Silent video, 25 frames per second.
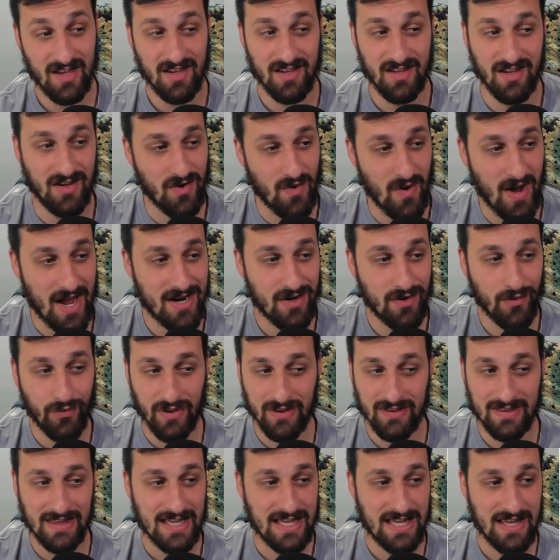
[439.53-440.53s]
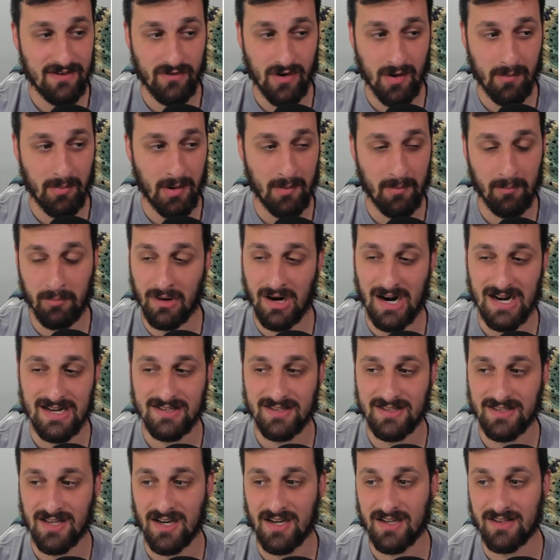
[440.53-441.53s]
You know, I don't think they give up on
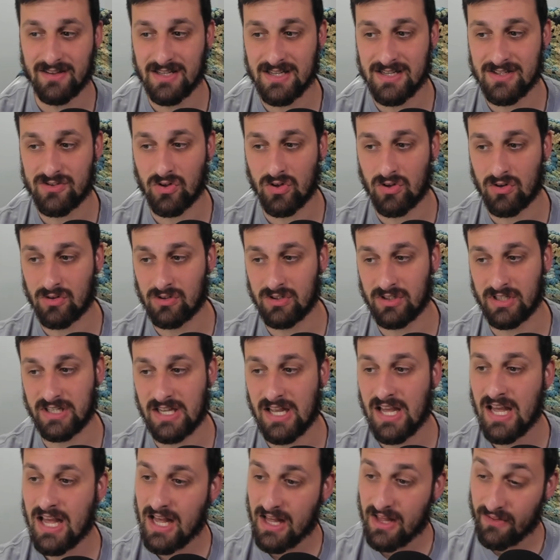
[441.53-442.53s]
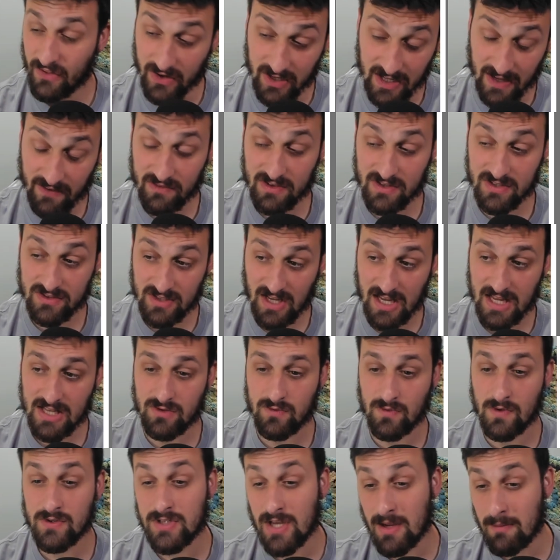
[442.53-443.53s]
Bryce Young this early. Then you have the
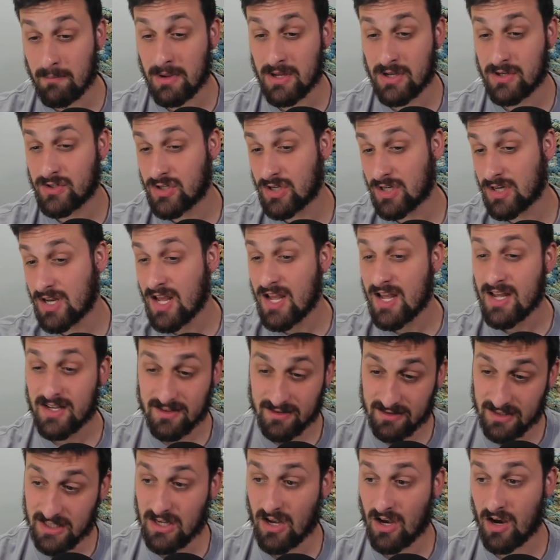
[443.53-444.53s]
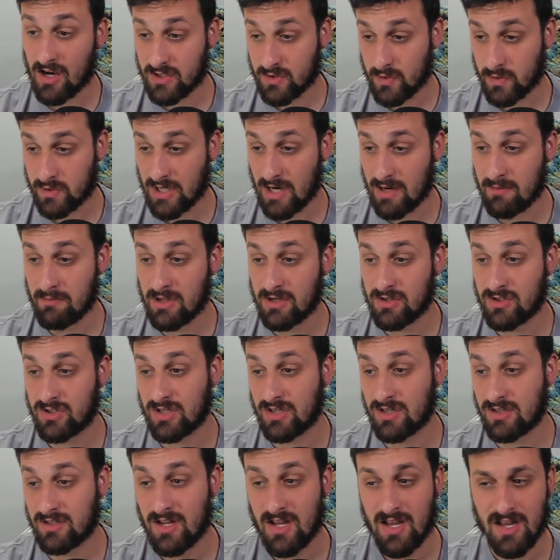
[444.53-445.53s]
Saints, once I mentioned. Seahawks, which I
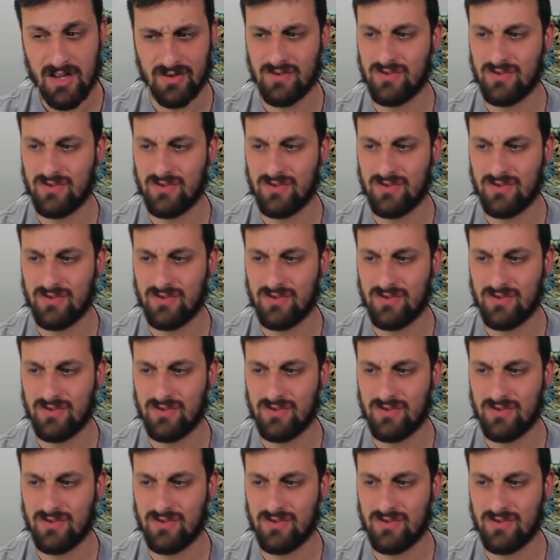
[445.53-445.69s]
mentioned.